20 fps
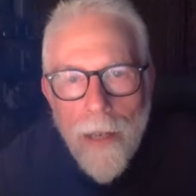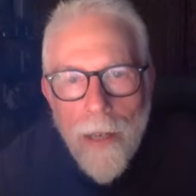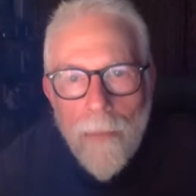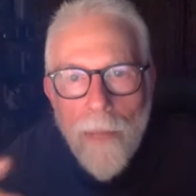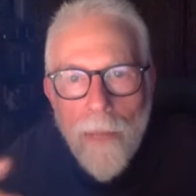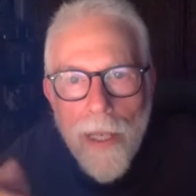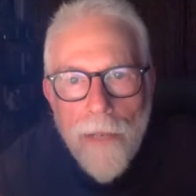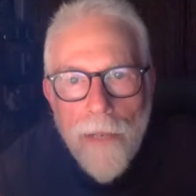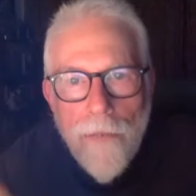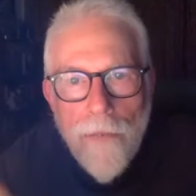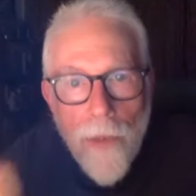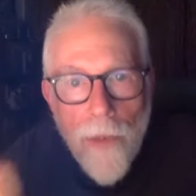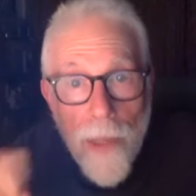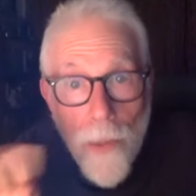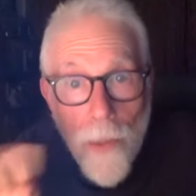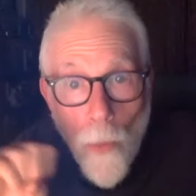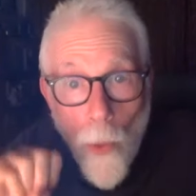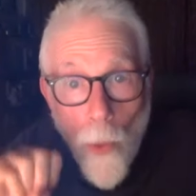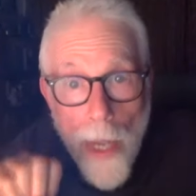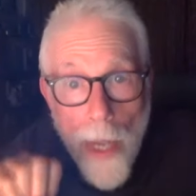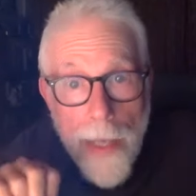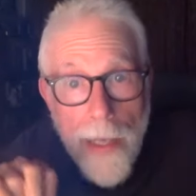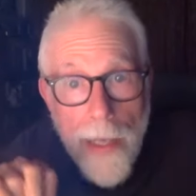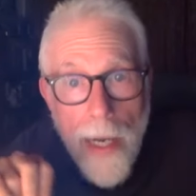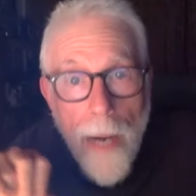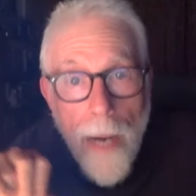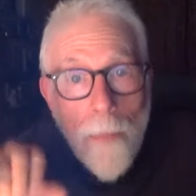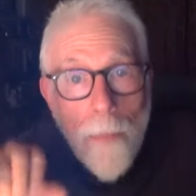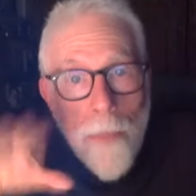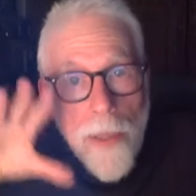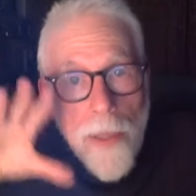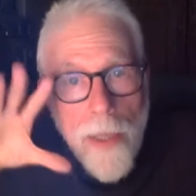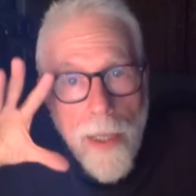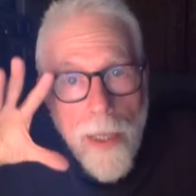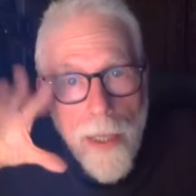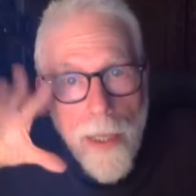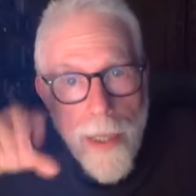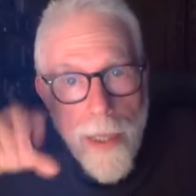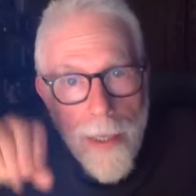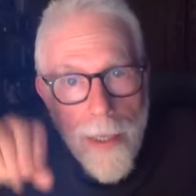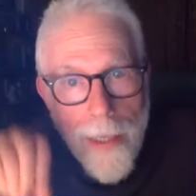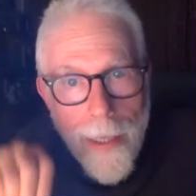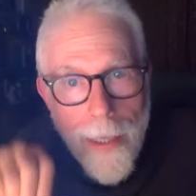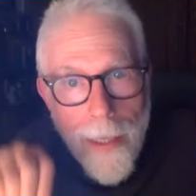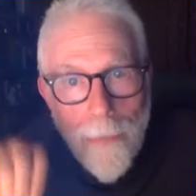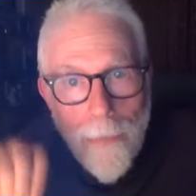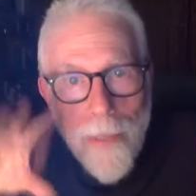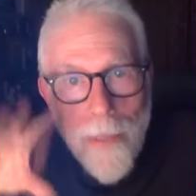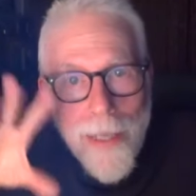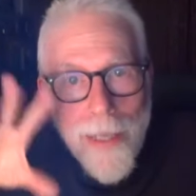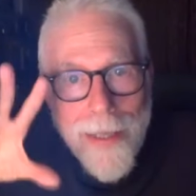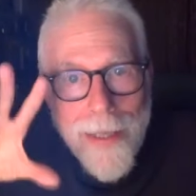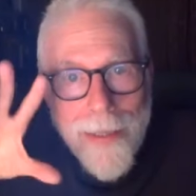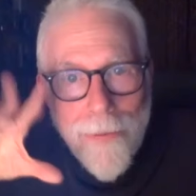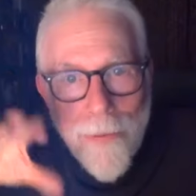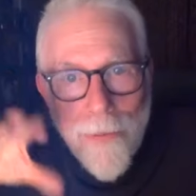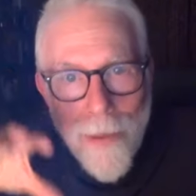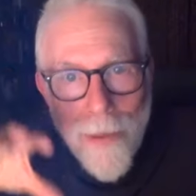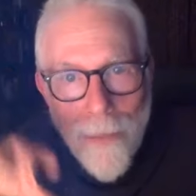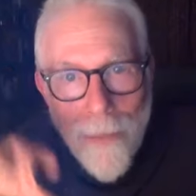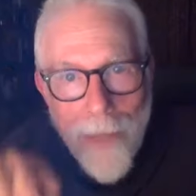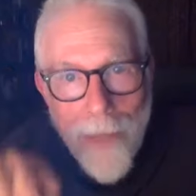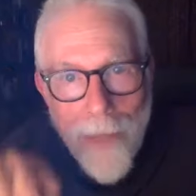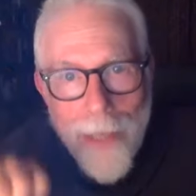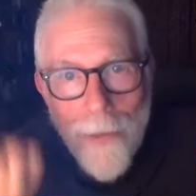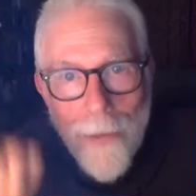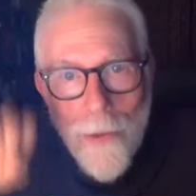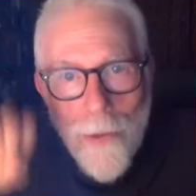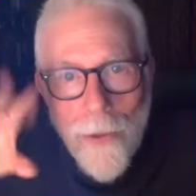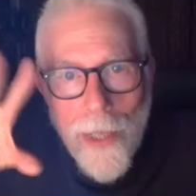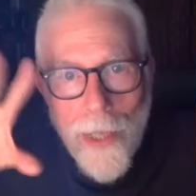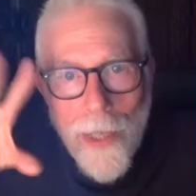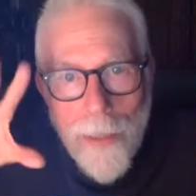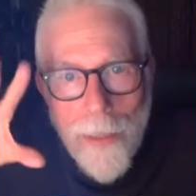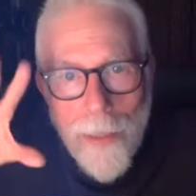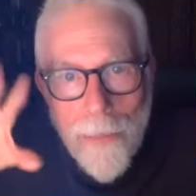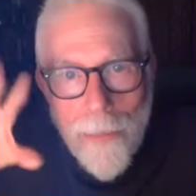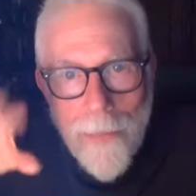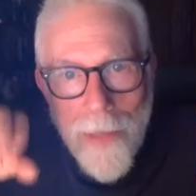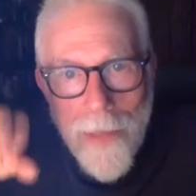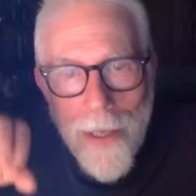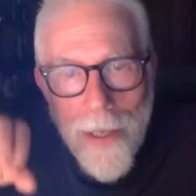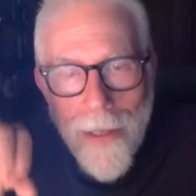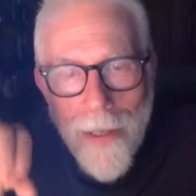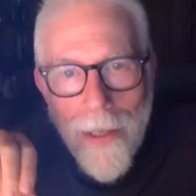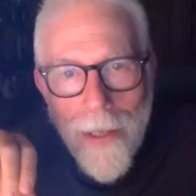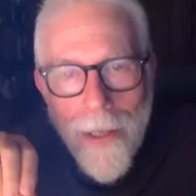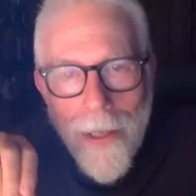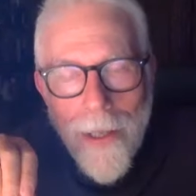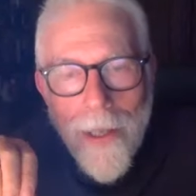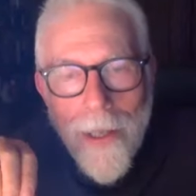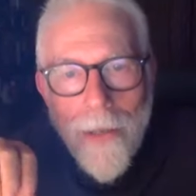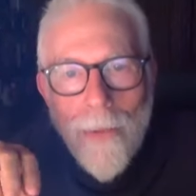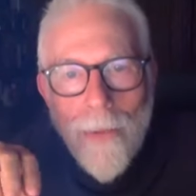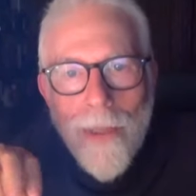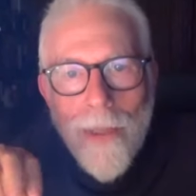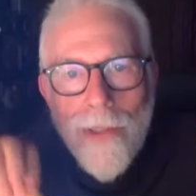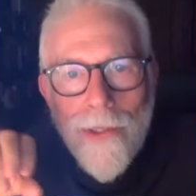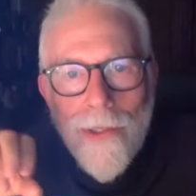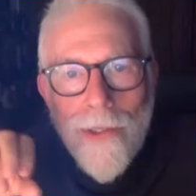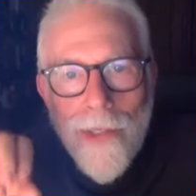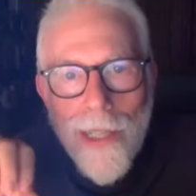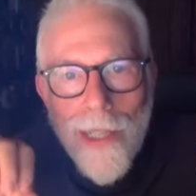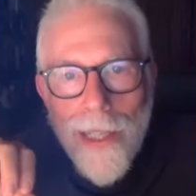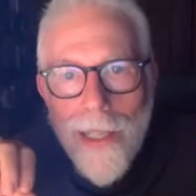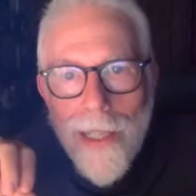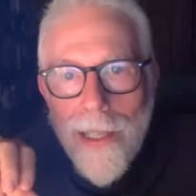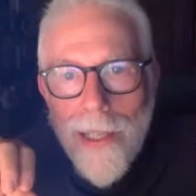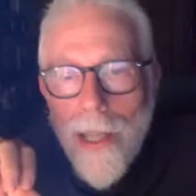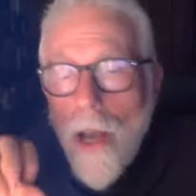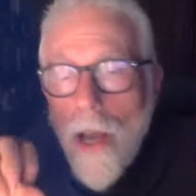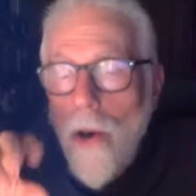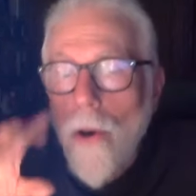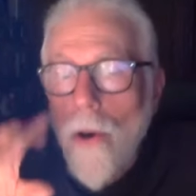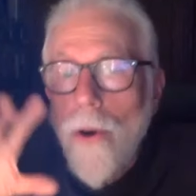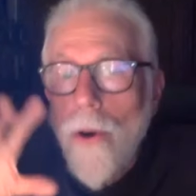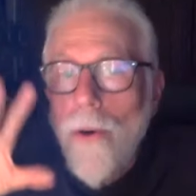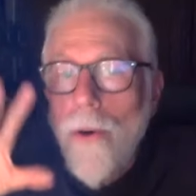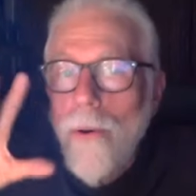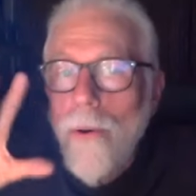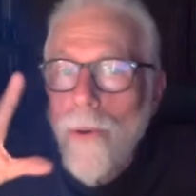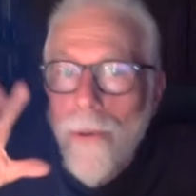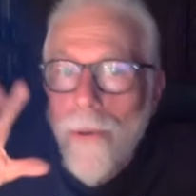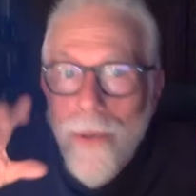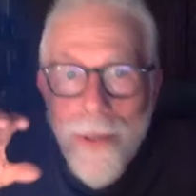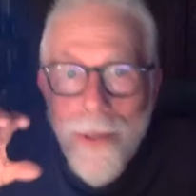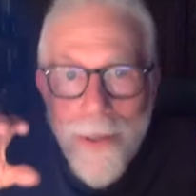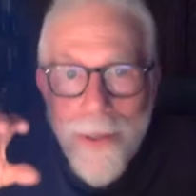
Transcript: But if we'd wake up a little bit from that dream, we'd see, oh,